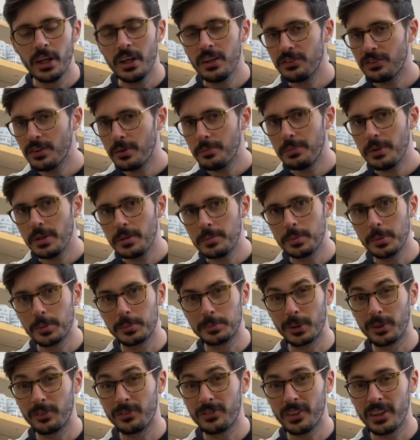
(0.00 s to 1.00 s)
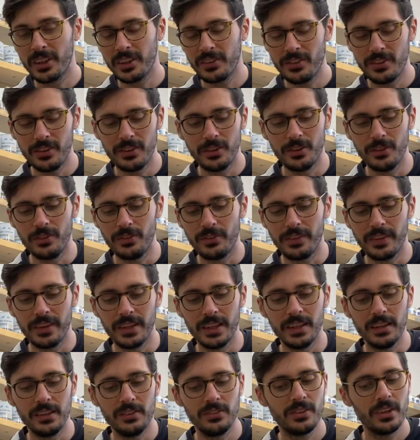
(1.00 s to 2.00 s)
Some people prefer to use
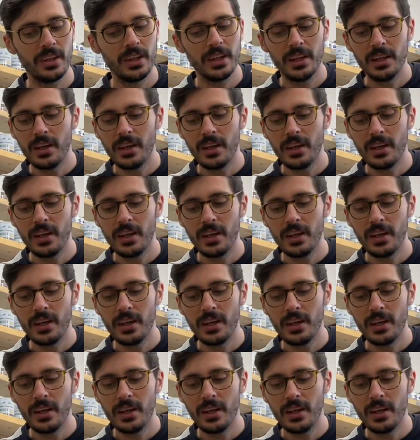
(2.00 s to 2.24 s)
these.